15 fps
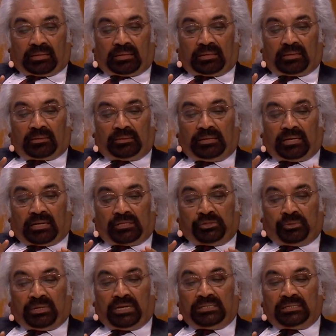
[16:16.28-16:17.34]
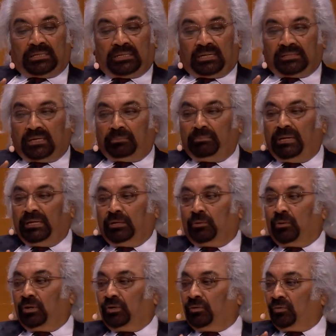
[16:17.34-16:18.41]
You know, the education doesn't mean
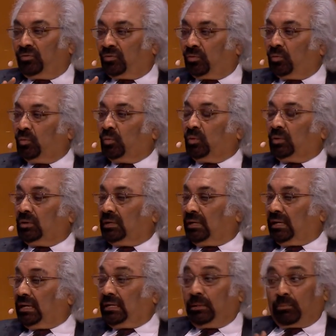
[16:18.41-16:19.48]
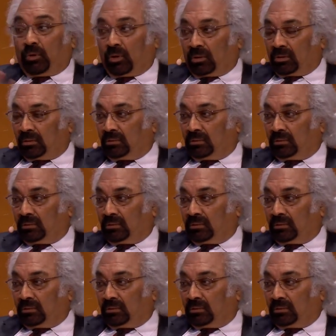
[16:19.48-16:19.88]
going to school anymore,